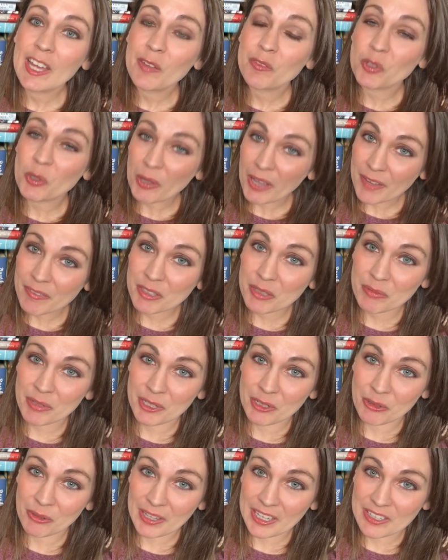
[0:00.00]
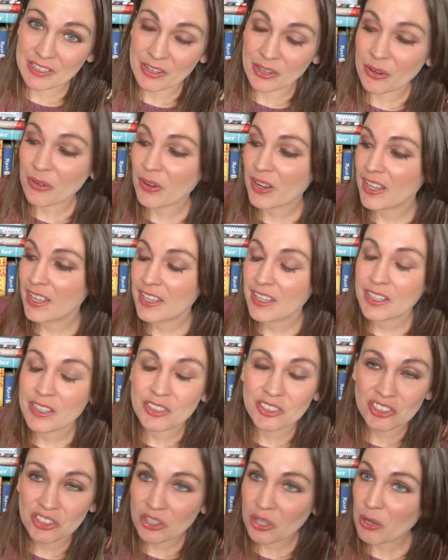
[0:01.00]
If you haven't read Orlando,
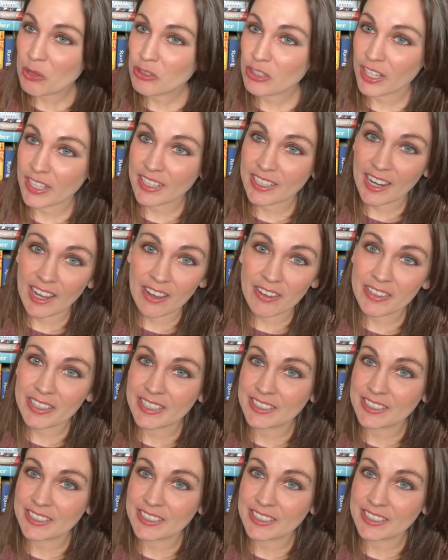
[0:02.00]
go check it out.